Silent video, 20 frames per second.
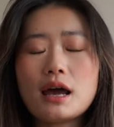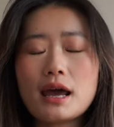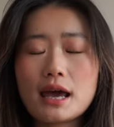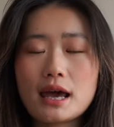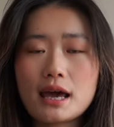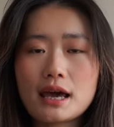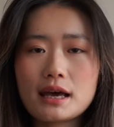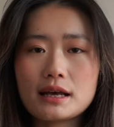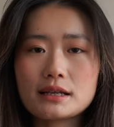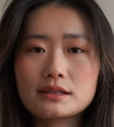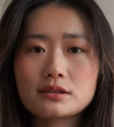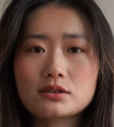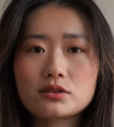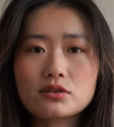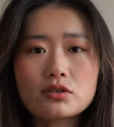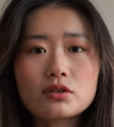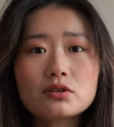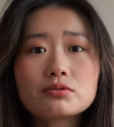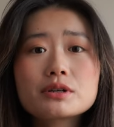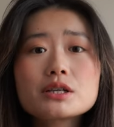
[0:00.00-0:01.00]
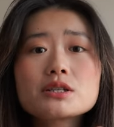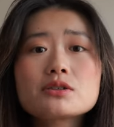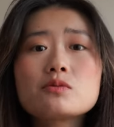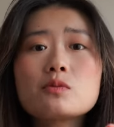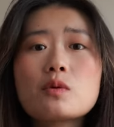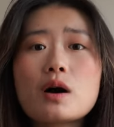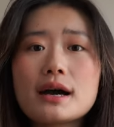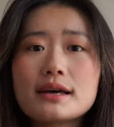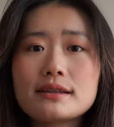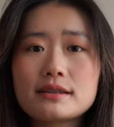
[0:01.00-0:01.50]
And the
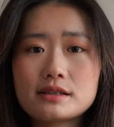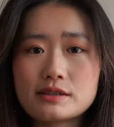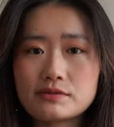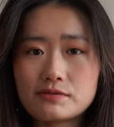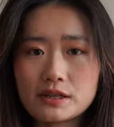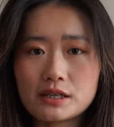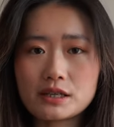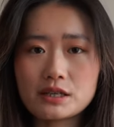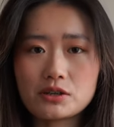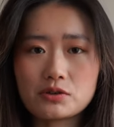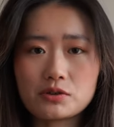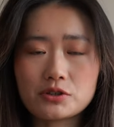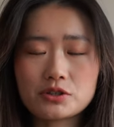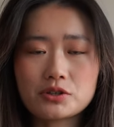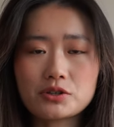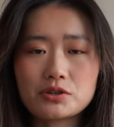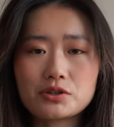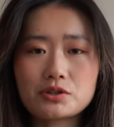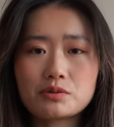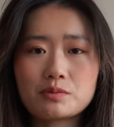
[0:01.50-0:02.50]
reason why this video is going